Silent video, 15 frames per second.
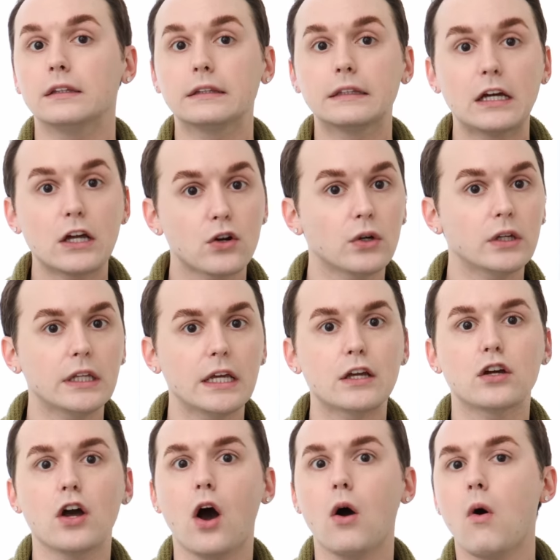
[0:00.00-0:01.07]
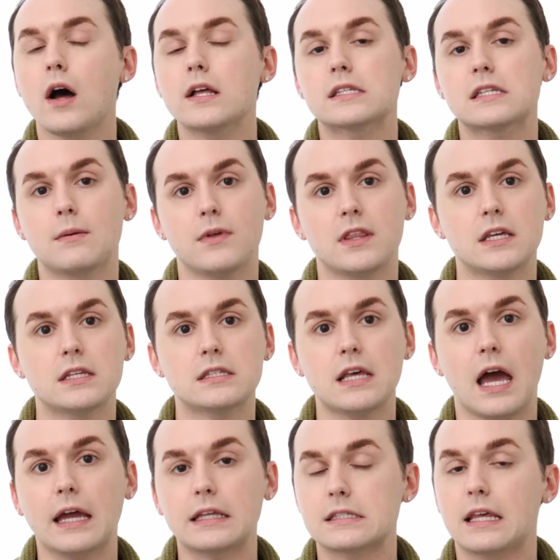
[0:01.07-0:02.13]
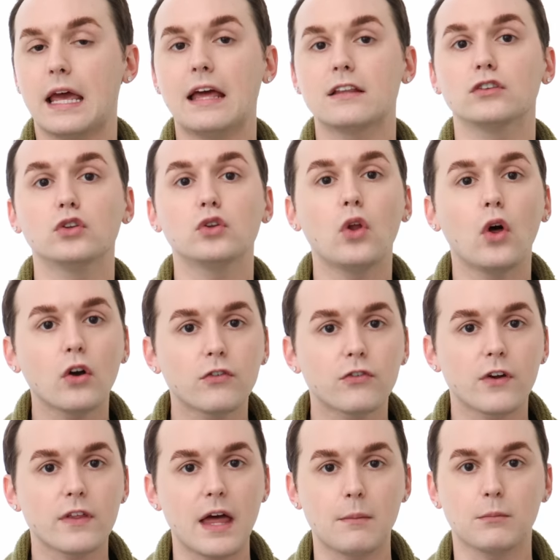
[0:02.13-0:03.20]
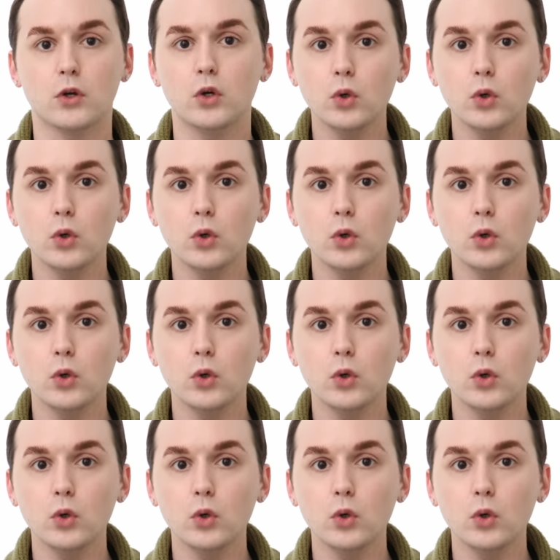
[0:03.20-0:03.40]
Literally go on some of these sites and look for them.